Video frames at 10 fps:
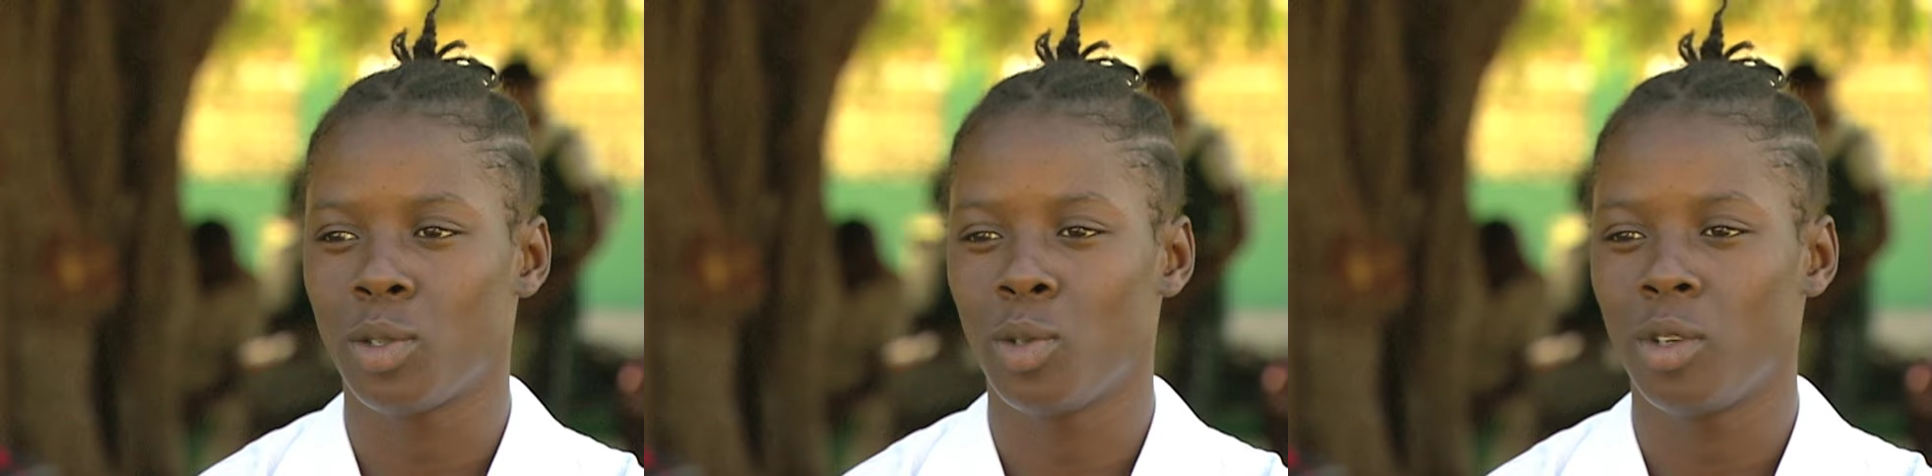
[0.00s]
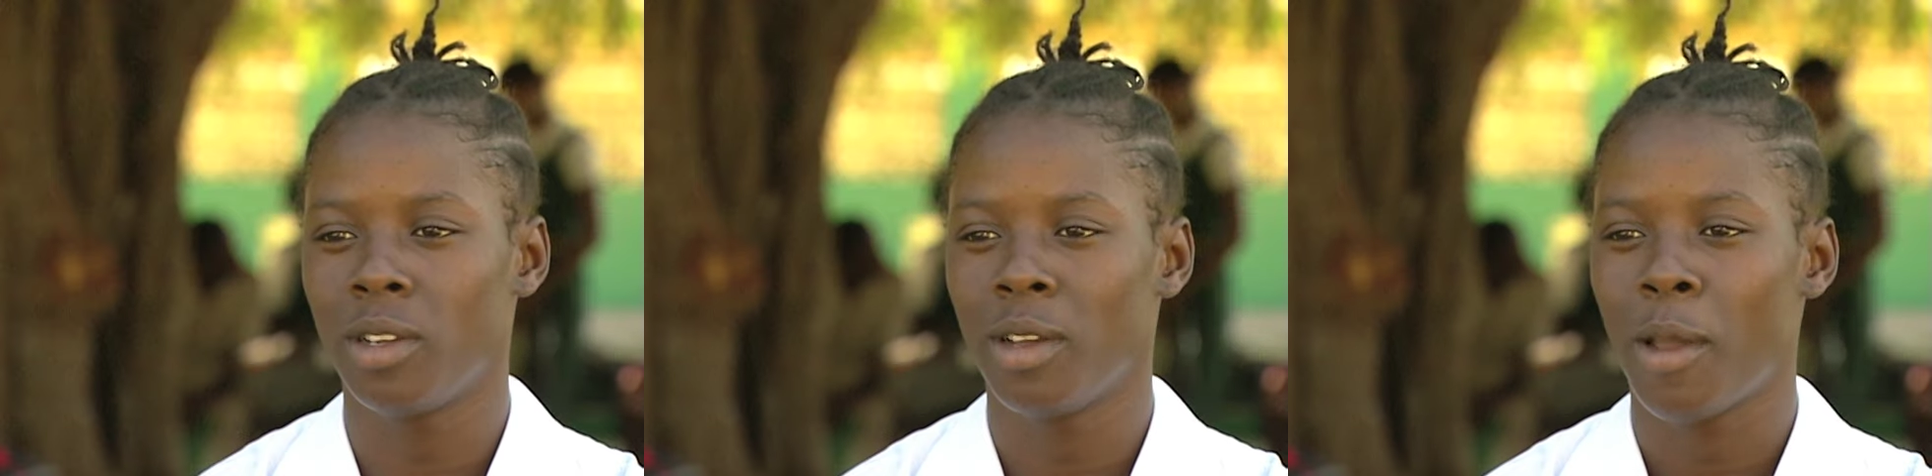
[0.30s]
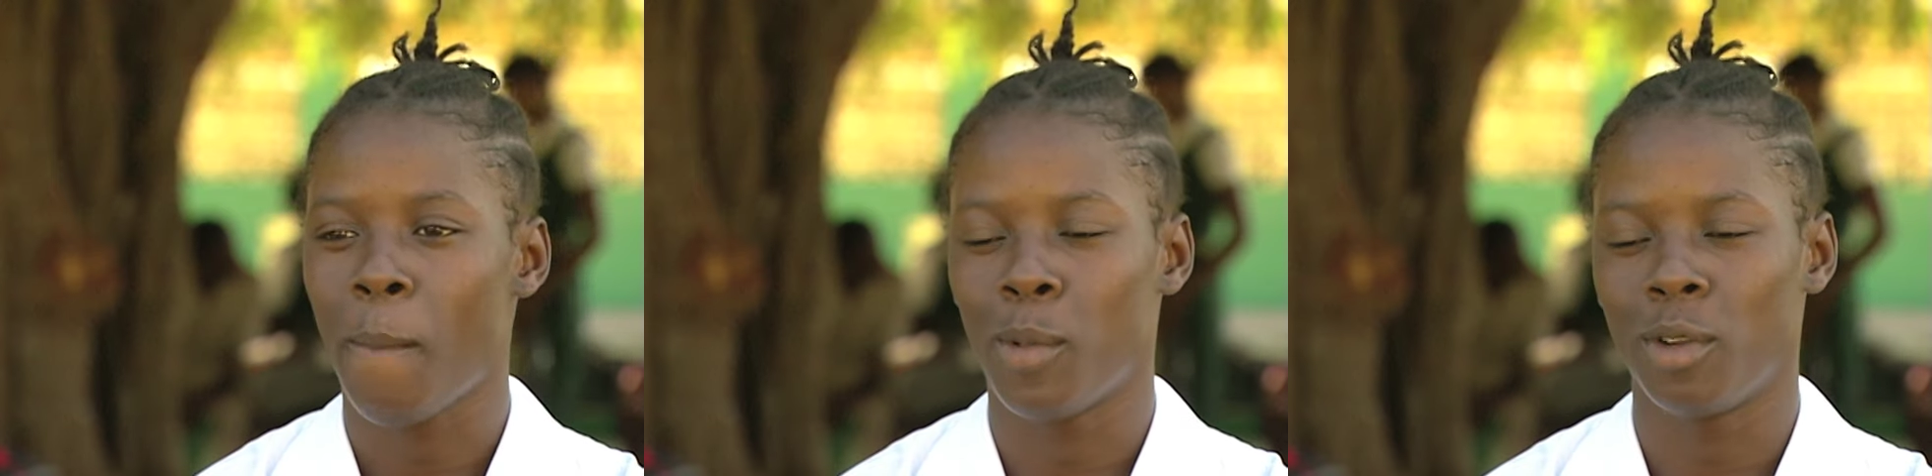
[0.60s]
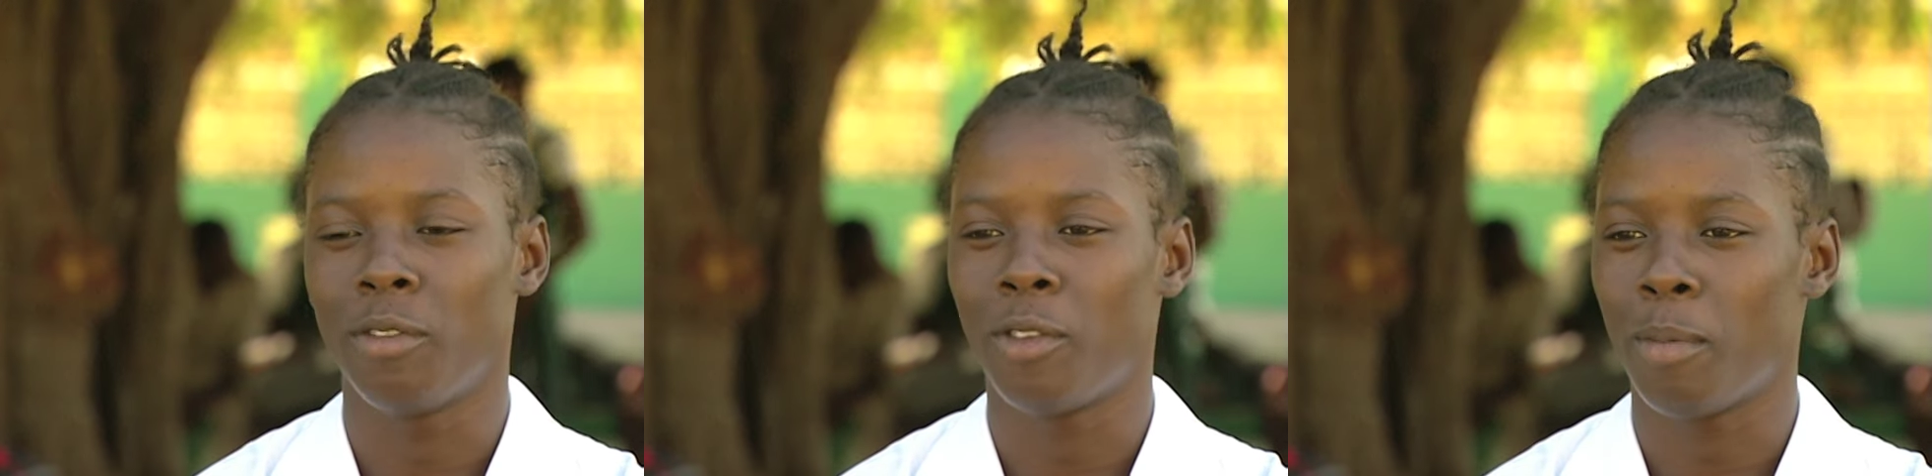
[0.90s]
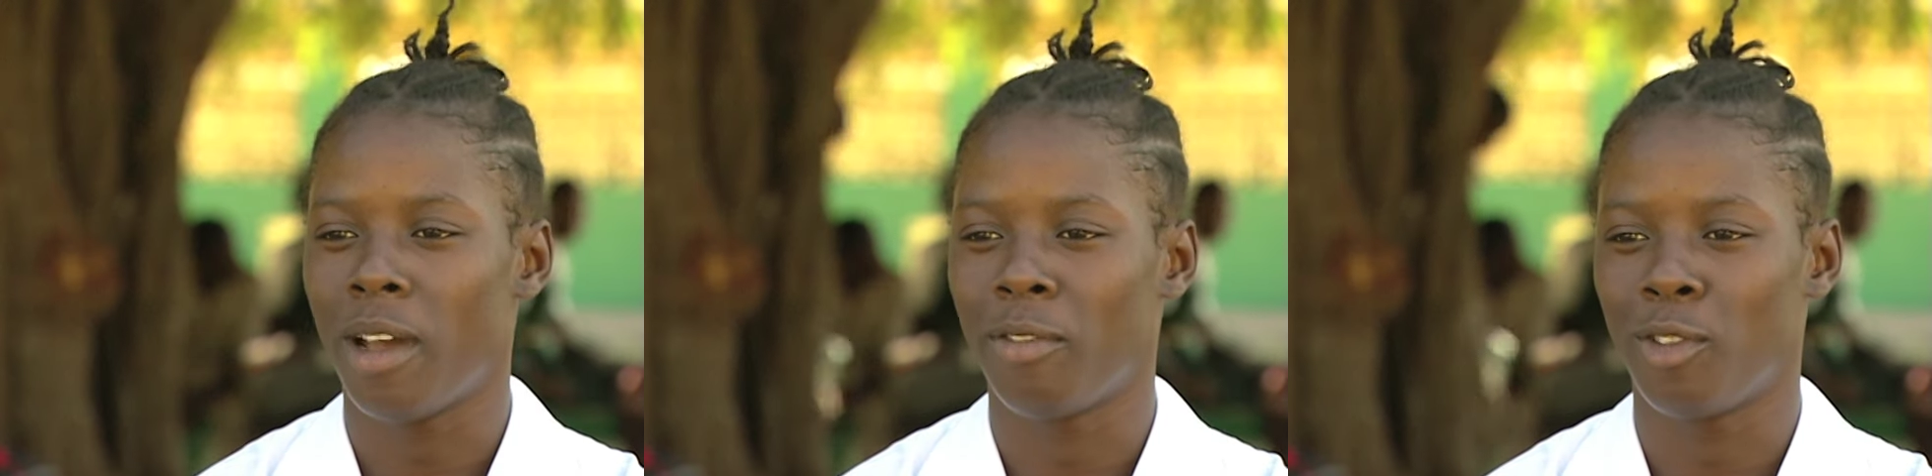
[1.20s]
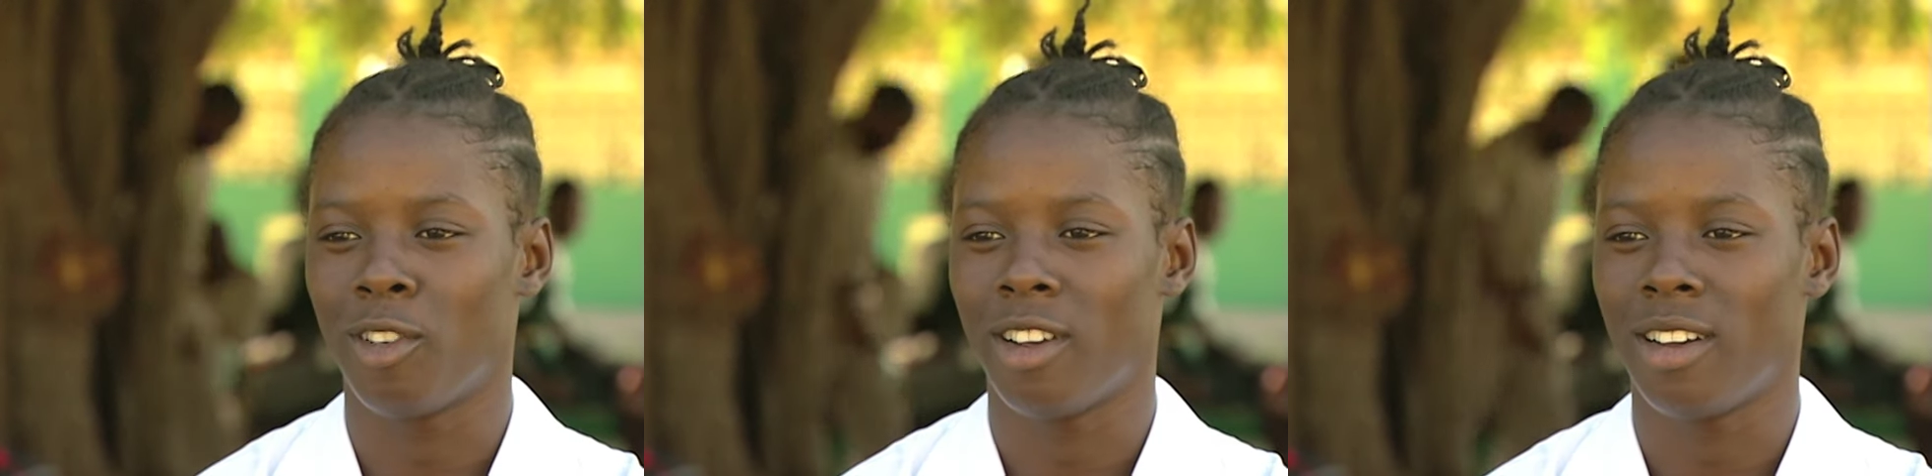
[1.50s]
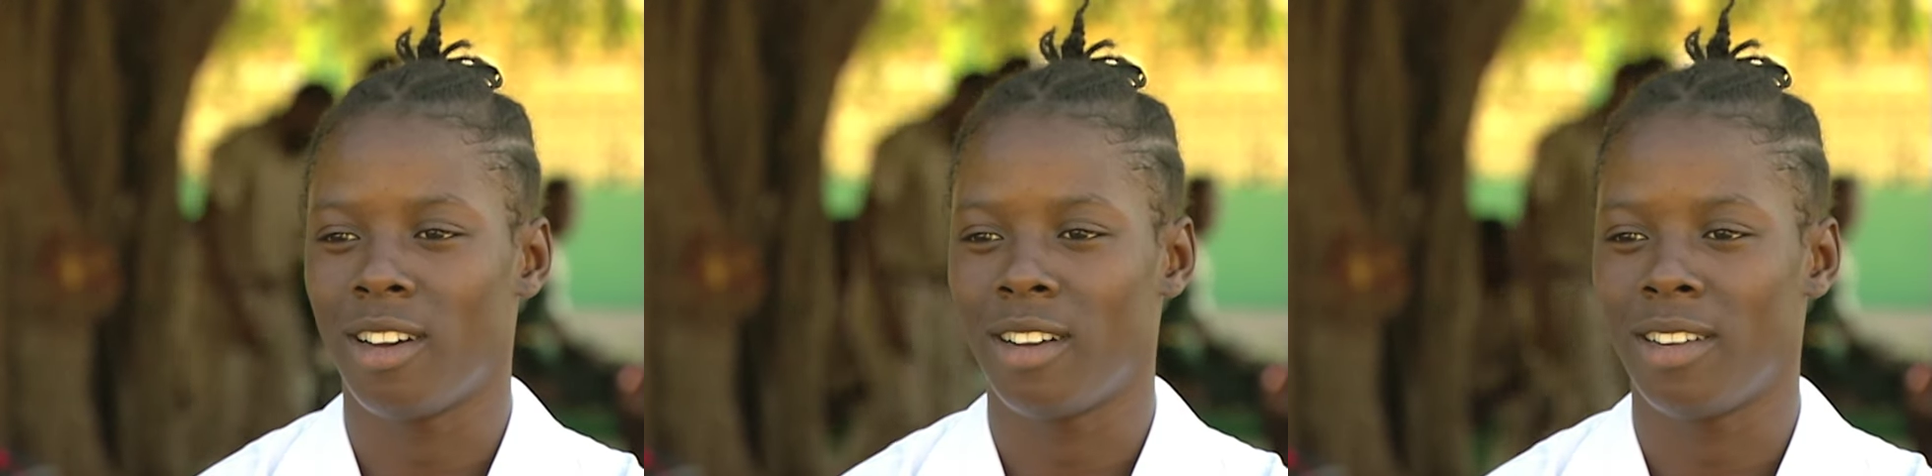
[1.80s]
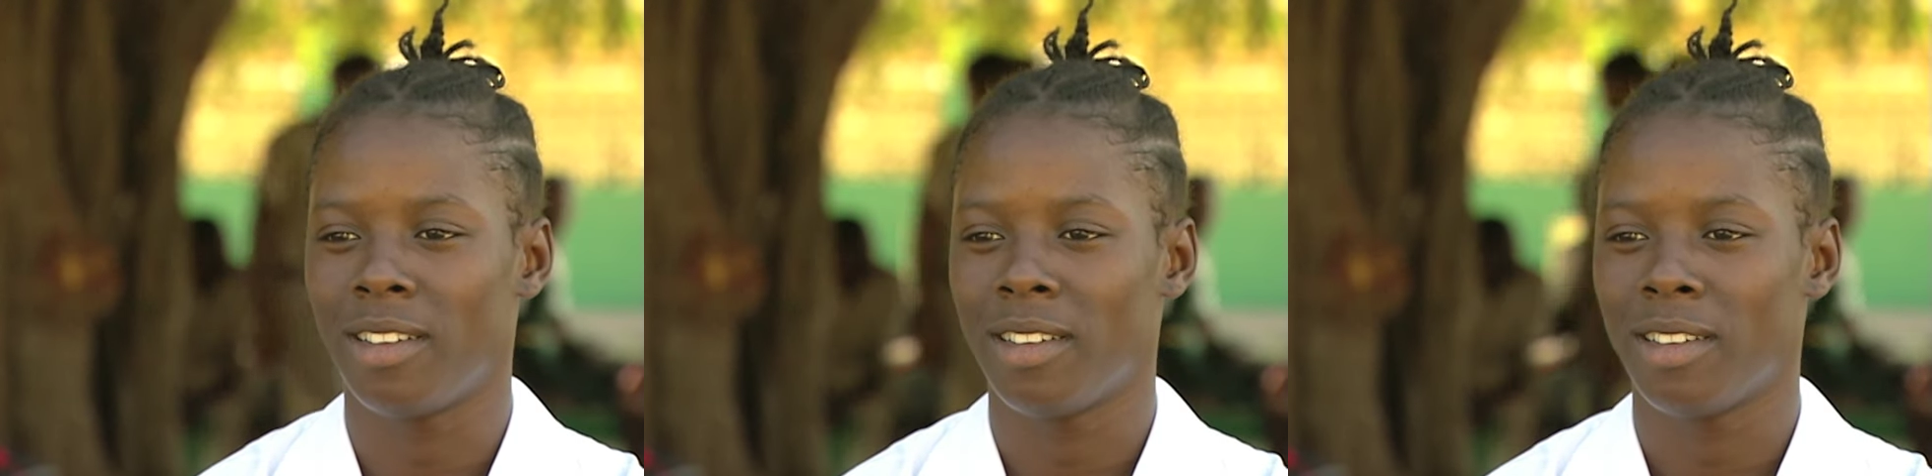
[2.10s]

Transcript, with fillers: School broke the 4x4 record.